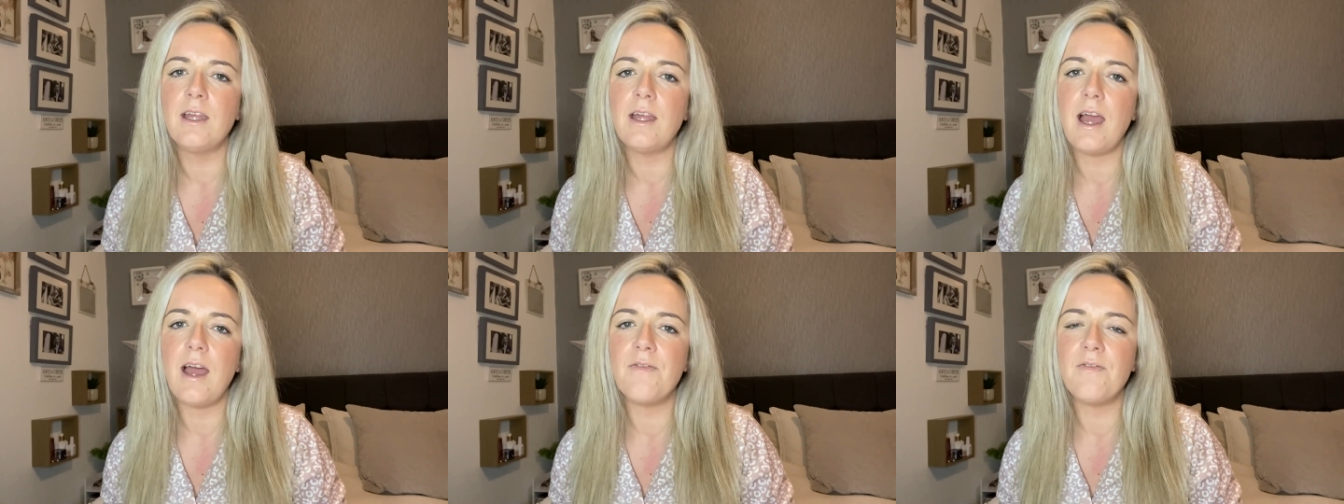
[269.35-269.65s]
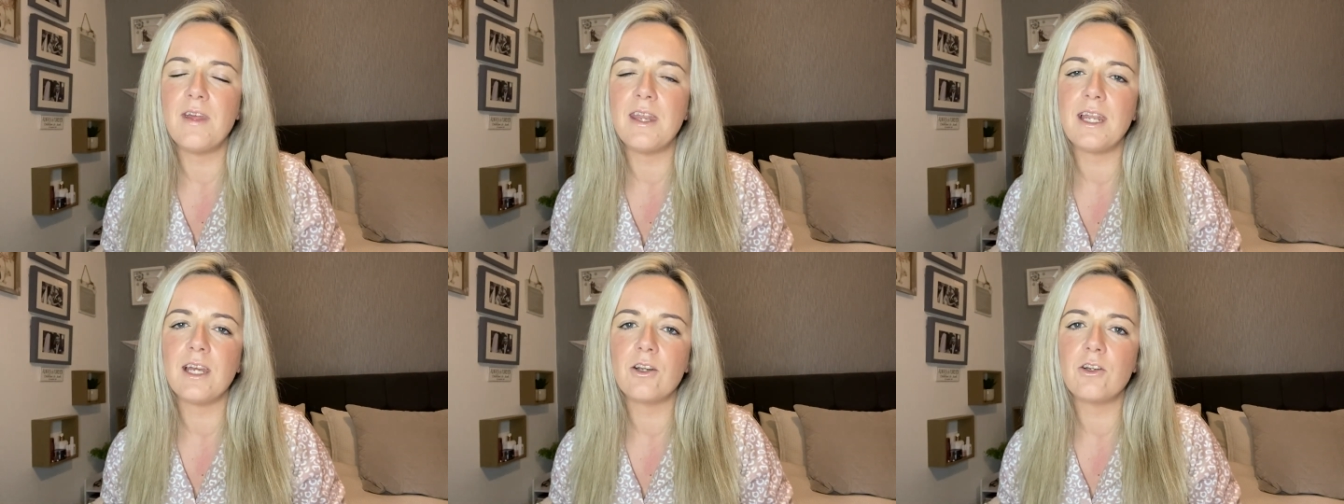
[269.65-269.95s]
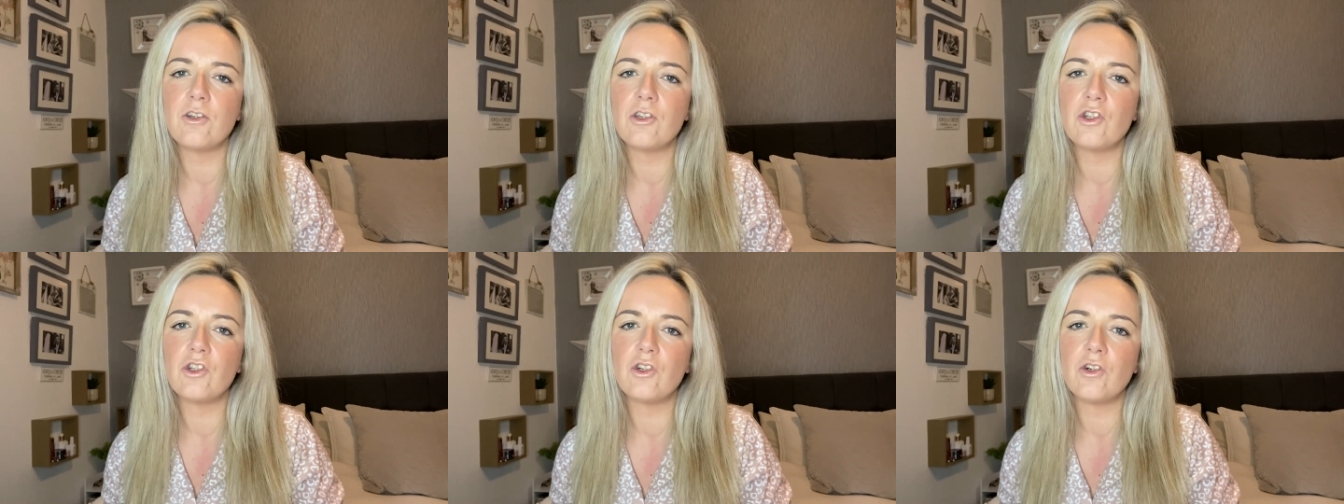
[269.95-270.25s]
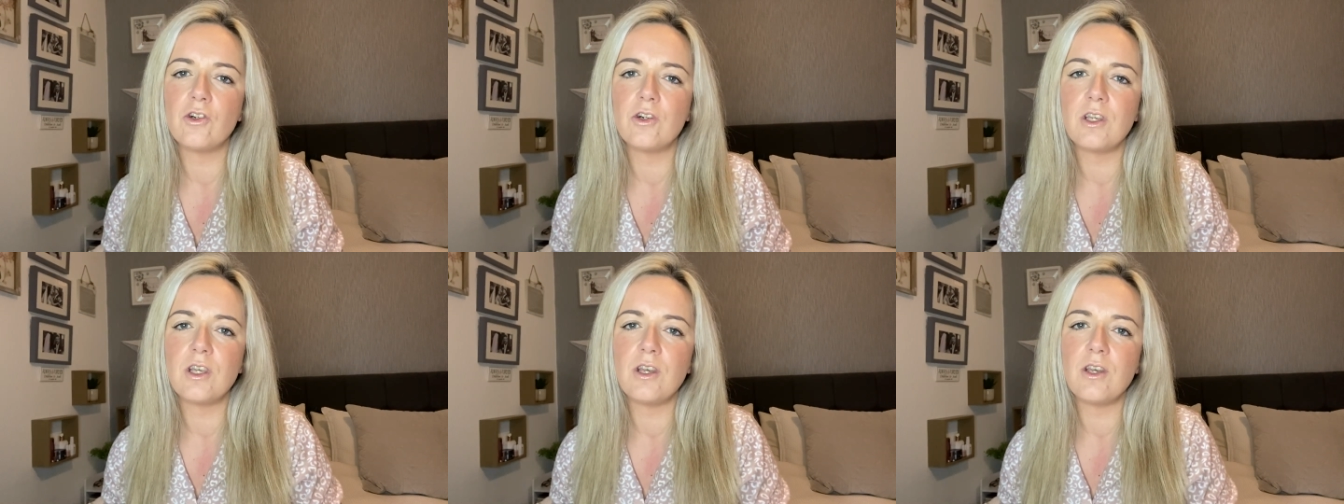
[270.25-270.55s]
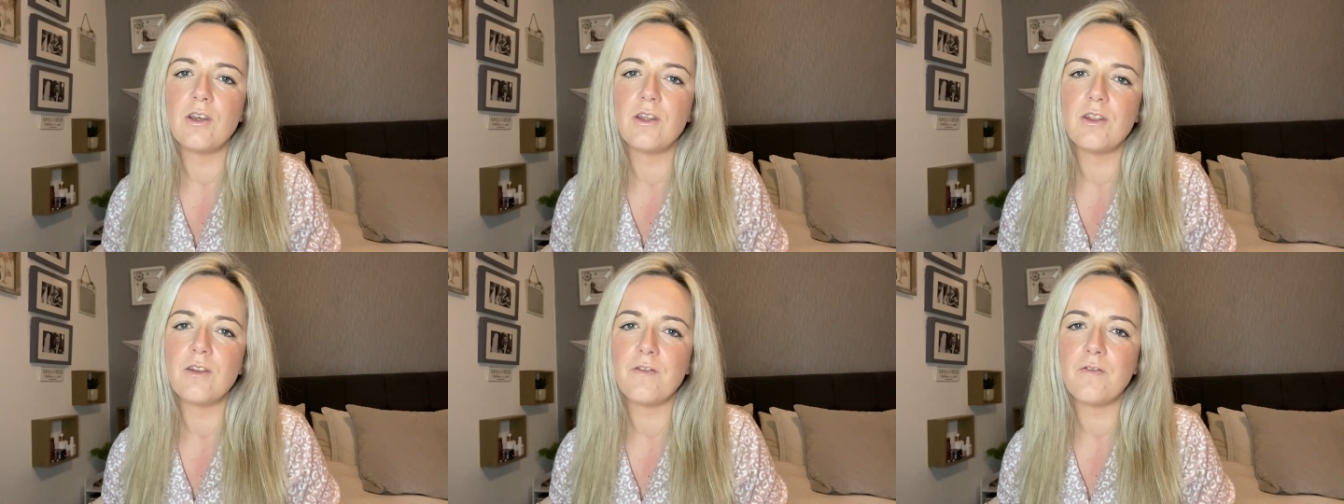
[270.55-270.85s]
and then I can show
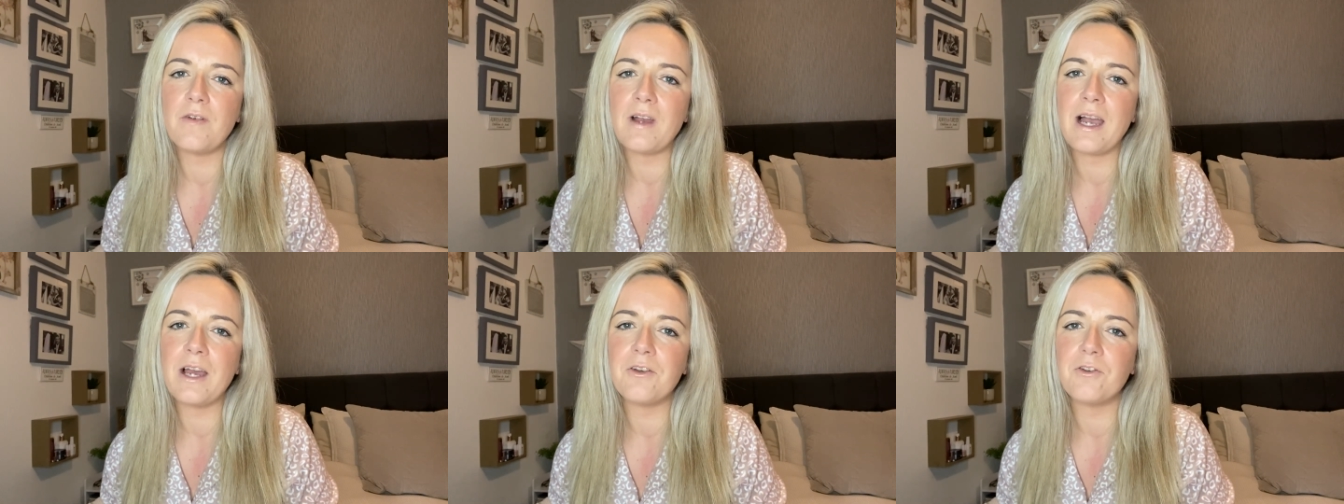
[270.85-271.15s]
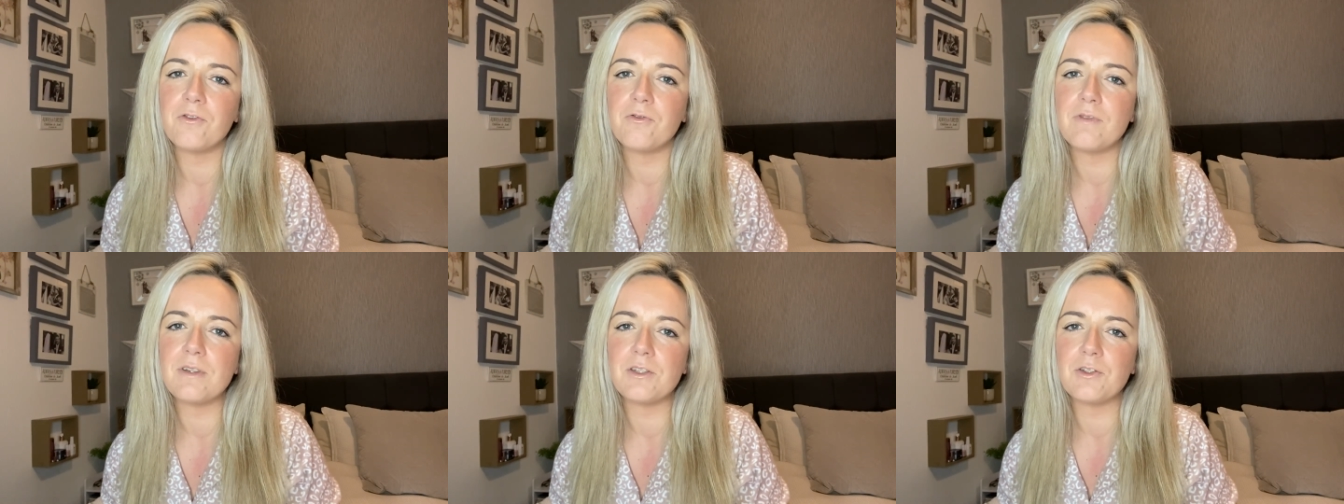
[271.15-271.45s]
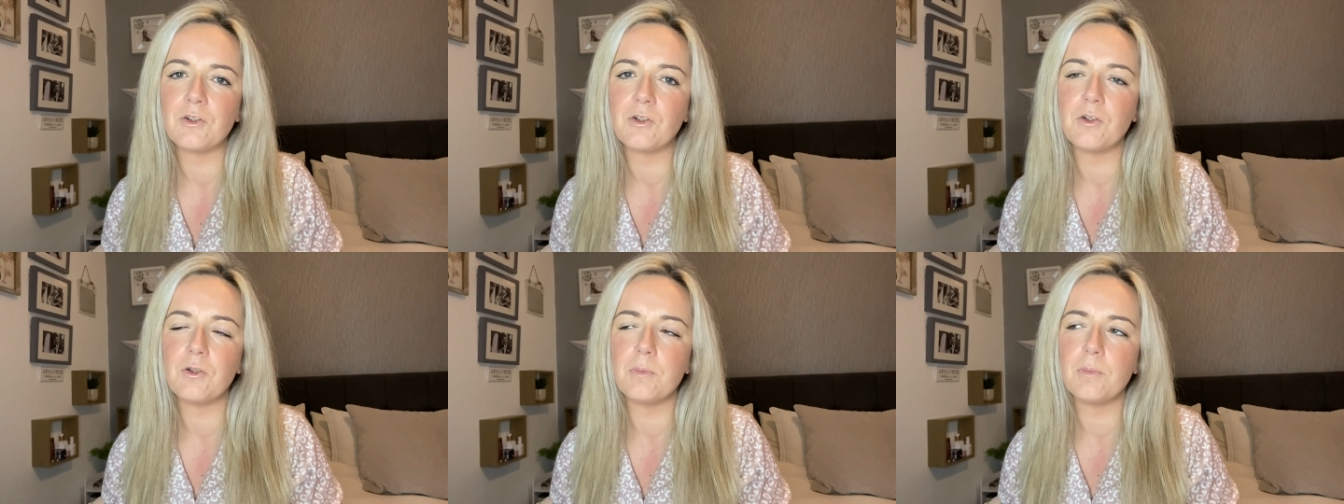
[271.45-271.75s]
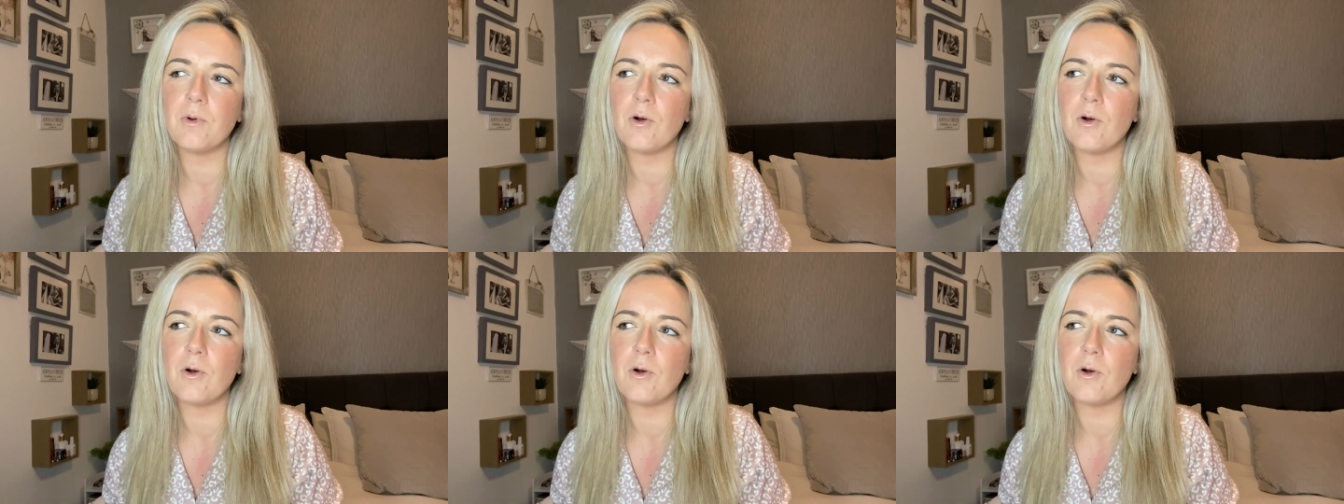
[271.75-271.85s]
you the final result.